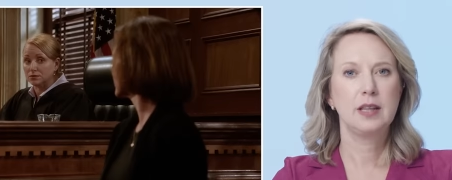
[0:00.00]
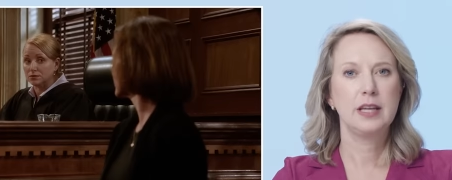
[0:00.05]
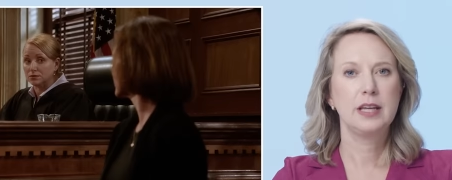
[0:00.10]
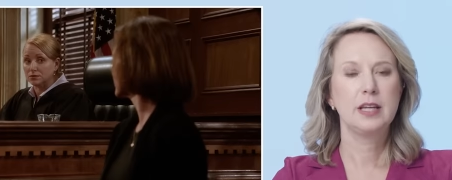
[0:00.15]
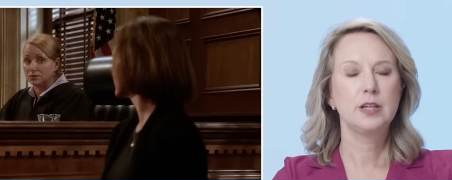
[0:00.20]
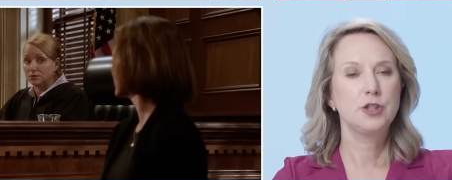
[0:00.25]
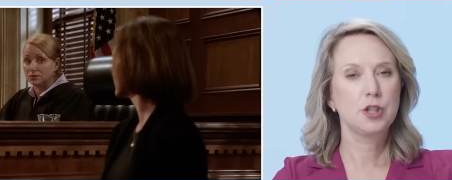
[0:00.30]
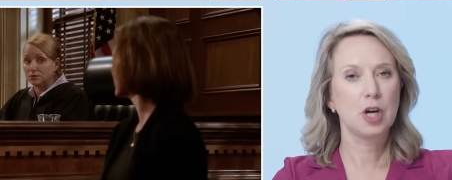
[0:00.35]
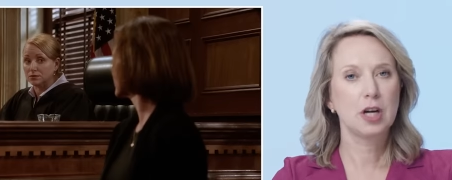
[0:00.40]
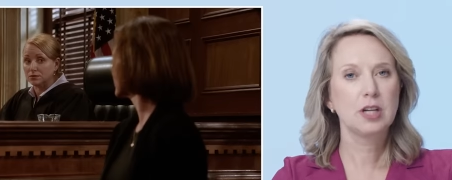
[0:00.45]

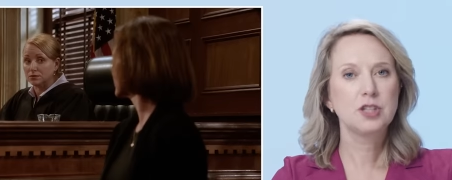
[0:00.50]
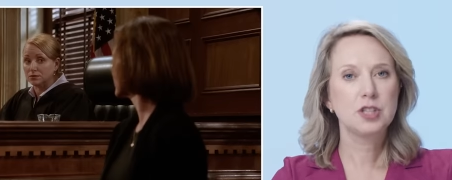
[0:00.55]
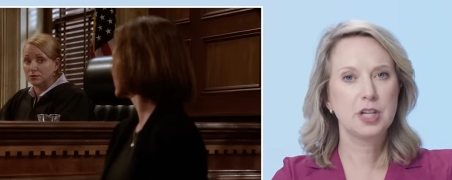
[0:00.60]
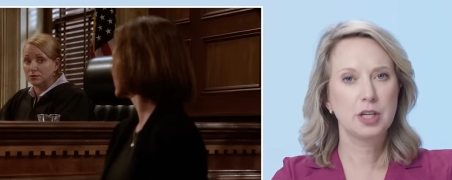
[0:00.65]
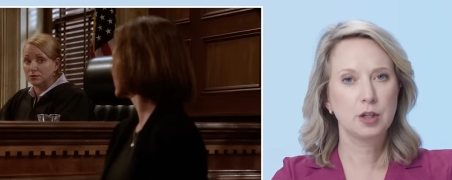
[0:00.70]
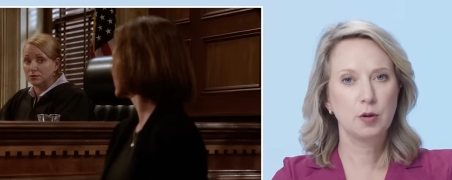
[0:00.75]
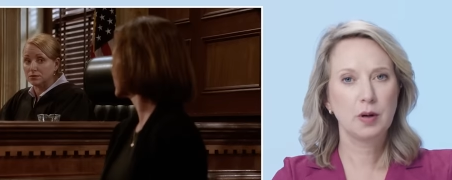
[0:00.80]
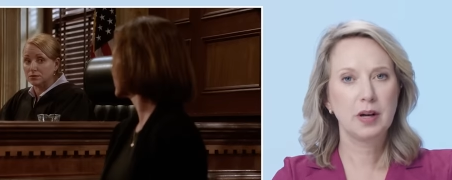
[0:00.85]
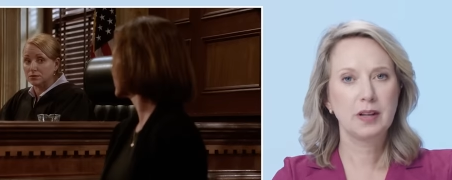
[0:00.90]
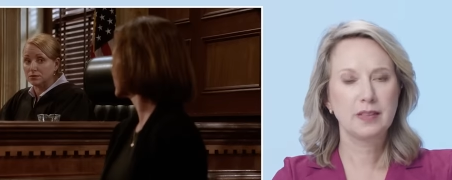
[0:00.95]
Speaker 1: the judge
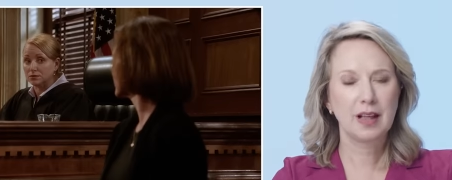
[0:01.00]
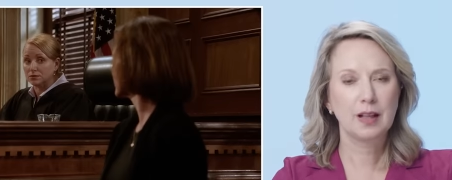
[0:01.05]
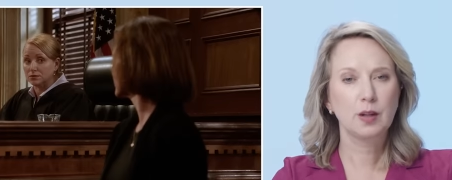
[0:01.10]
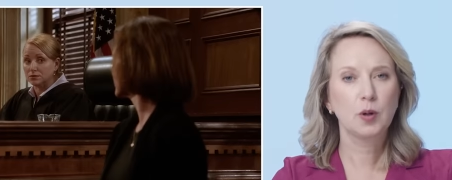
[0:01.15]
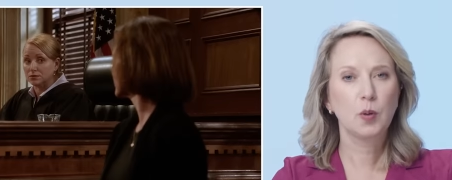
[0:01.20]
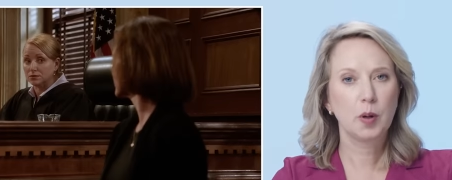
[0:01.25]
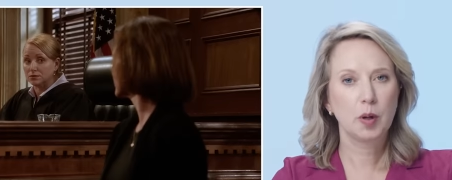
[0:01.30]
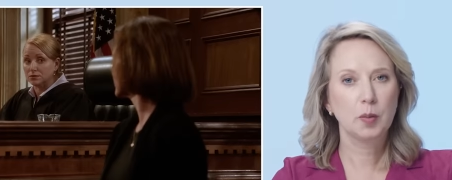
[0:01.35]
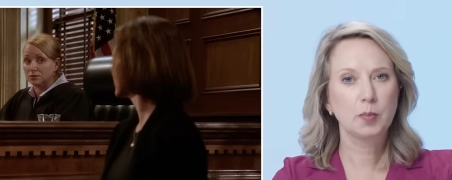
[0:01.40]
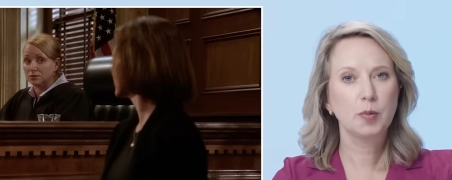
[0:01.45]
can grant that
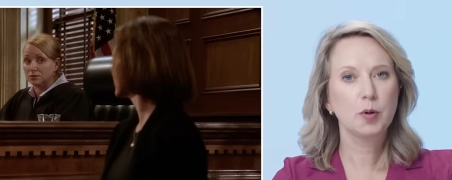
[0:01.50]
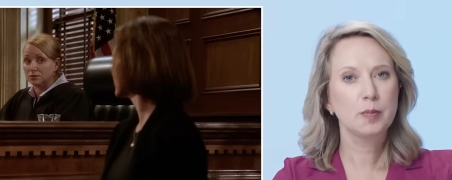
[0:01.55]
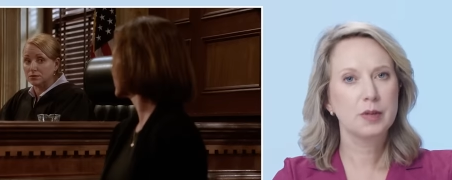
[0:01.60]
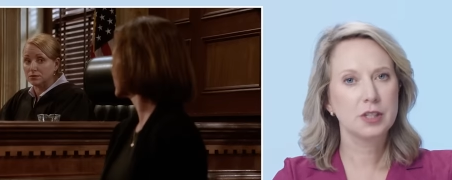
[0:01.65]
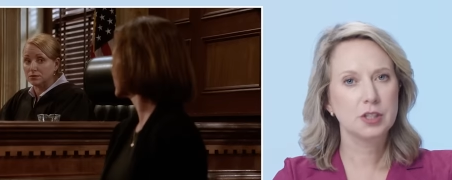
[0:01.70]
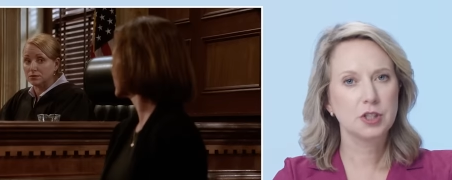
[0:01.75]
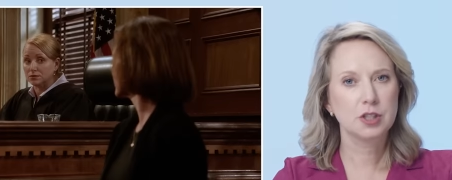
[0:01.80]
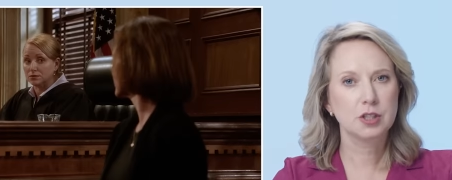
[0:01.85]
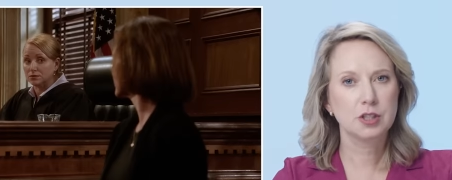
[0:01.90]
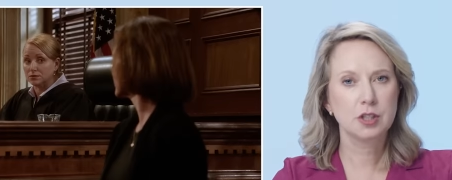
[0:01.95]
lawyer
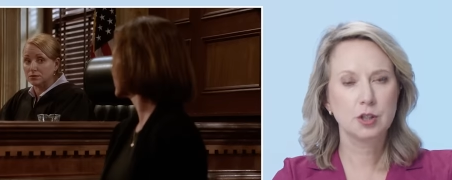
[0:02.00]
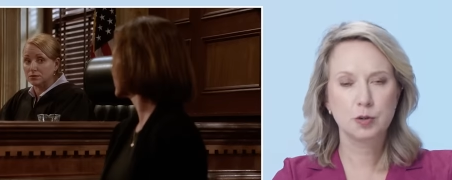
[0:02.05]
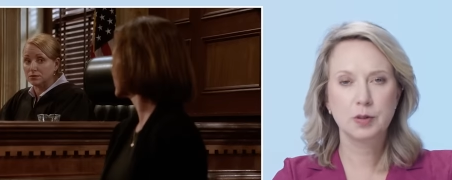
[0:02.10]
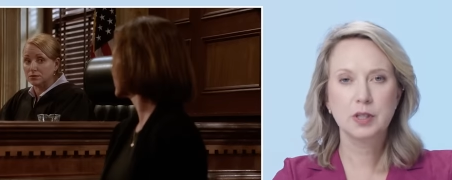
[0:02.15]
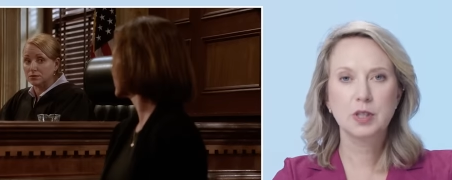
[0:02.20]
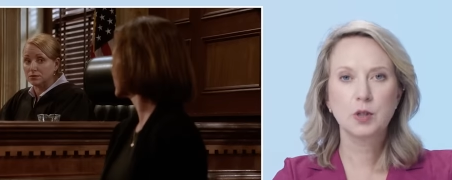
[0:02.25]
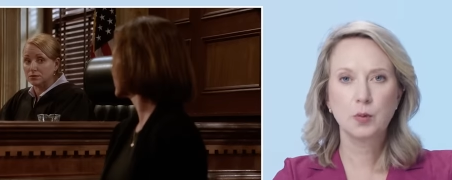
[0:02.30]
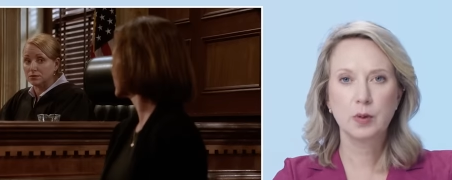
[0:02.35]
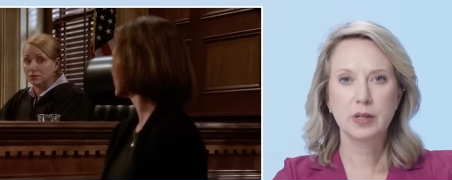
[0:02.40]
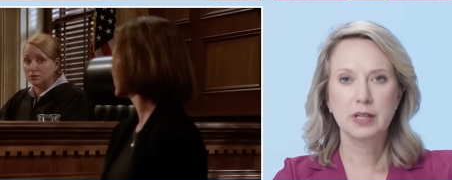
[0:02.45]
permission to
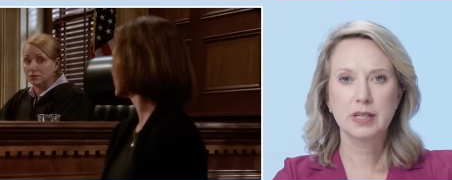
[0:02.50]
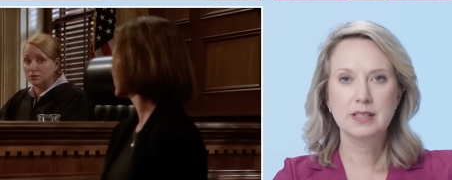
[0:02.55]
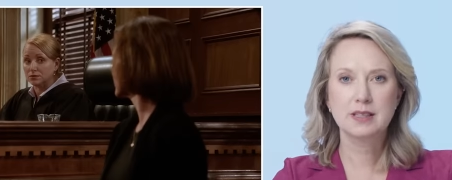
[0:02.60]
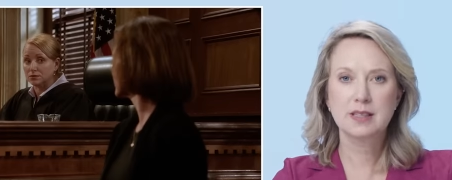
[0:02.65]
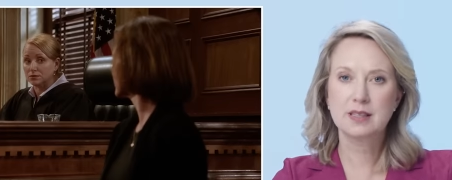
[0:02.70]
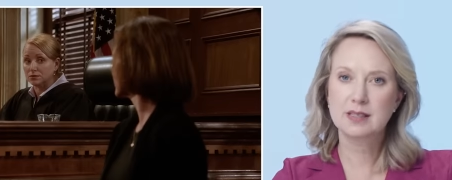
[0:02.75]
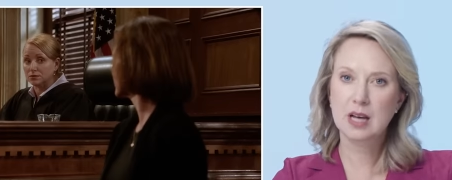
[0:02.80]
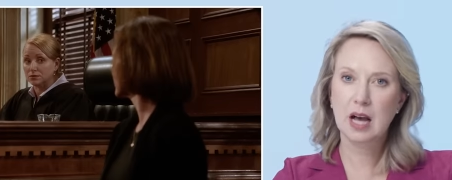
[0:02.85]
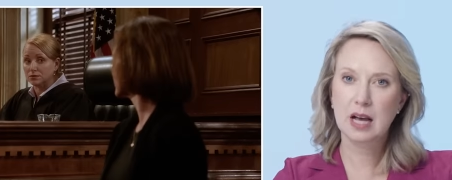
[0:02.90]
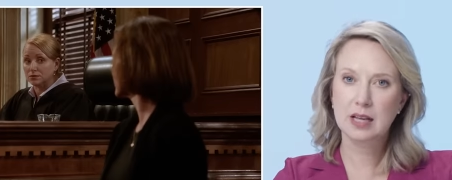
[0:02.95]
treat the witness
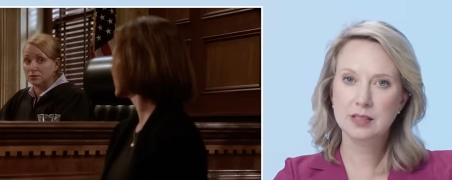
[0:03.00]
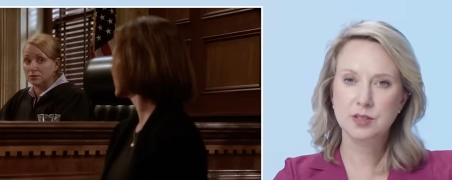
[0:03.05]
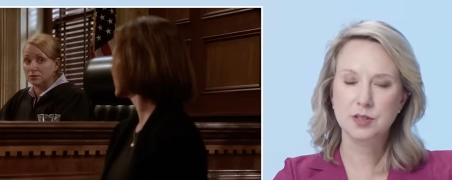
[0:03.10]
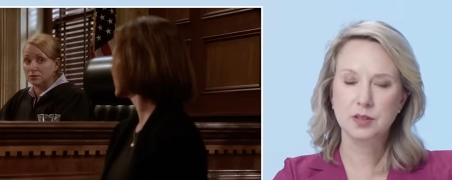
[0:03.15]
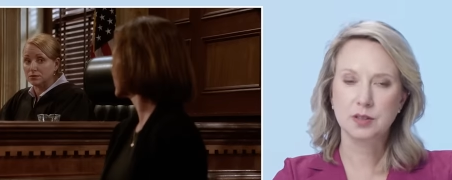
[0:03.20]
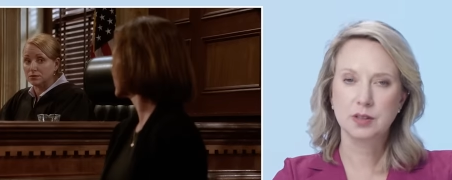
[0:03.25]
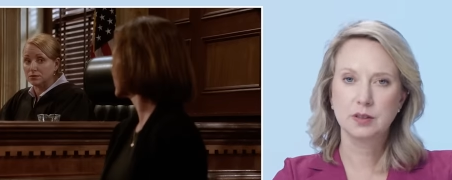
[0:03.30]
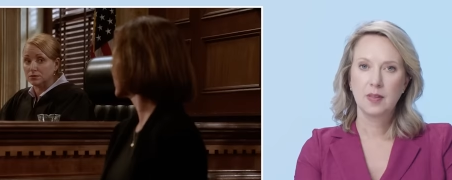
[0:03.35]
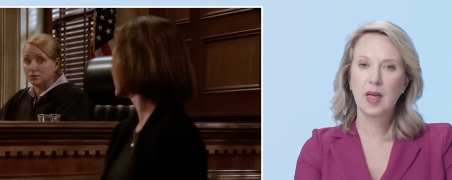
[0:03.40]
as hostile.